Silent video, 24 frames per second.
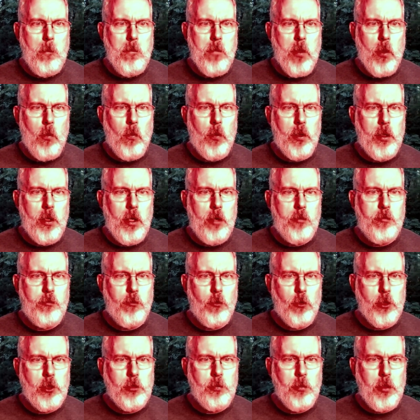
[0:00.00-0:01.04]
When I
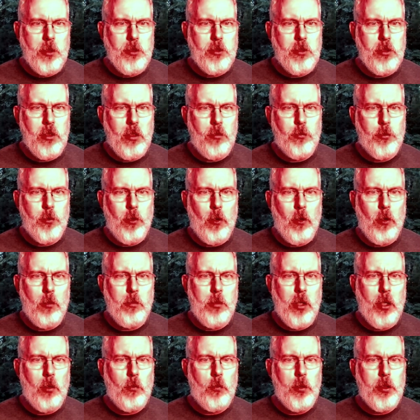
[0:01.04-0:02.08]
force myself with all
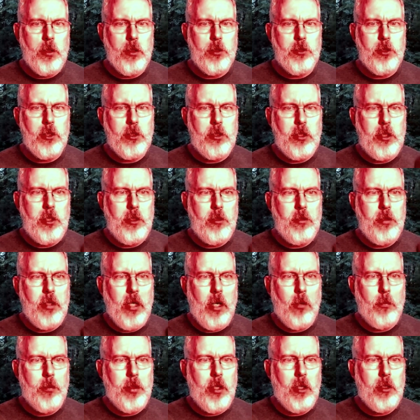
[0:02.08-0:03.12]
my will just here
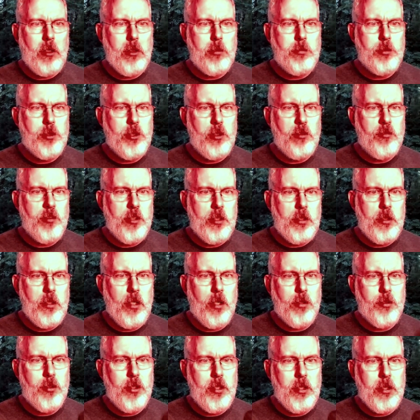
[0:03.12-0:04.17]
now without observing
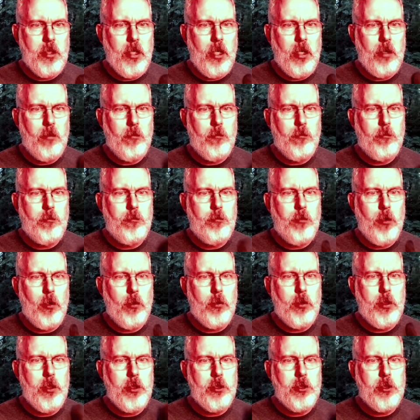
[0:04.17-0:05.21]
nothing, I am
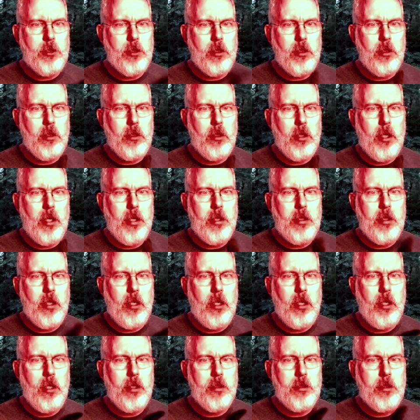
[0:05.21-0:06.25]
focused like a
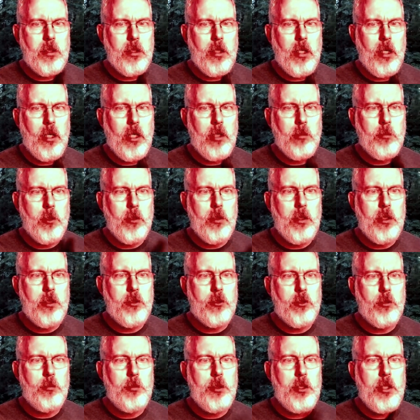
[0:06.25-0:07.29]
hunting animal,
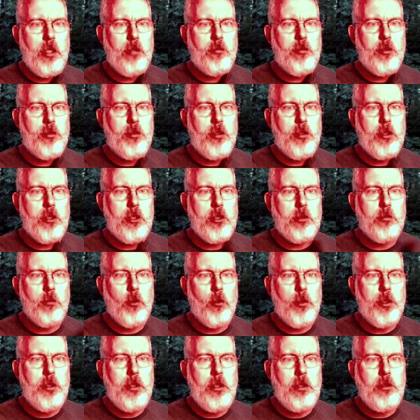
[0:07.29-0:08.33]
and to me, everything is
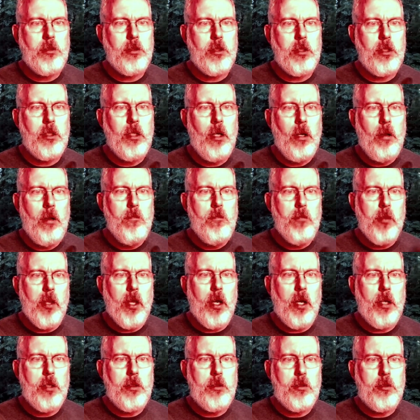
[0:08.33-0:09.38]
more easy.
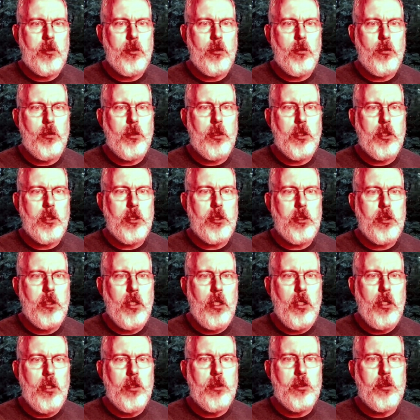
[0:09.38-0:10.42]
I do this
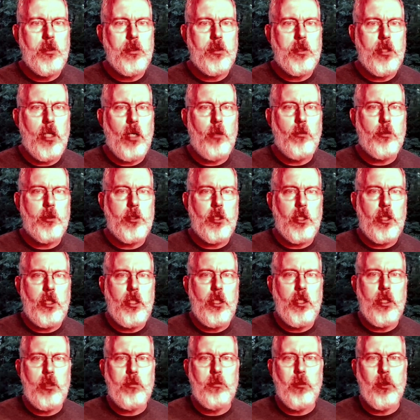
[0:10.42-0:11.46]
since I was a
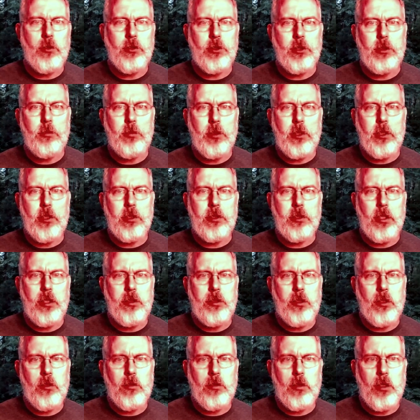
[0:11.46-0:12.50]
kid, mostly because I
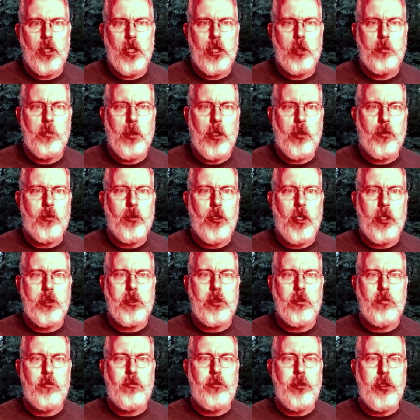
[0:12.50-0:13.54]
don't like my thoughts
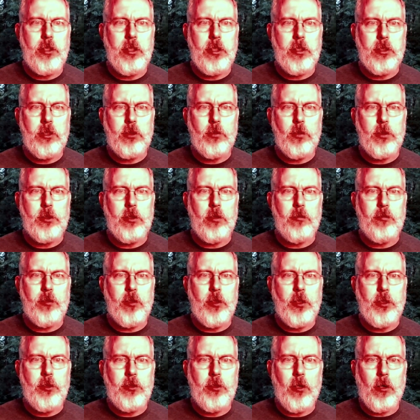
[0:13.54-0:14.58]
and feelings, which are
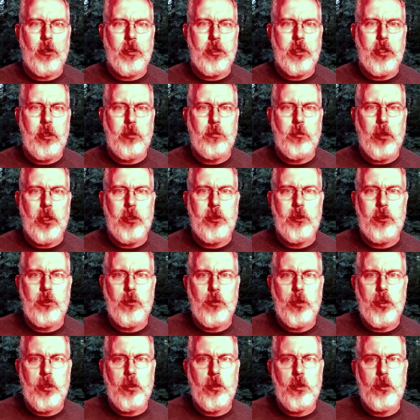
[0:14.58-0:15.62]
very dark. And by
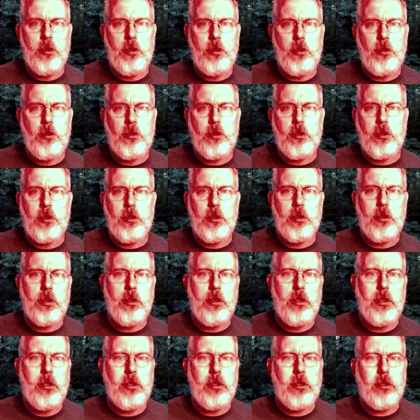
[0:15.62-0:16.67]
doing these,
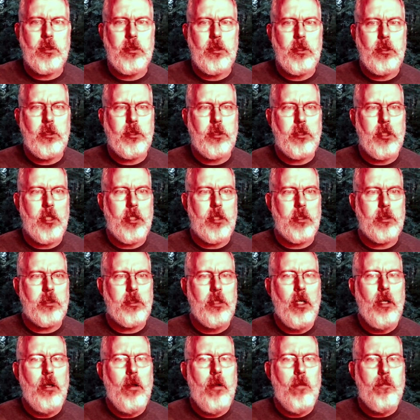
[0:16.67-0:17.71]
this, these things
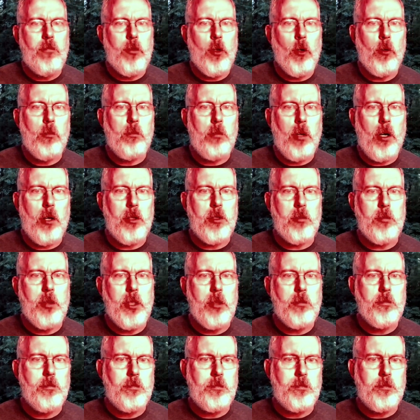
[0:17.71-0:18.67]
don't bother me.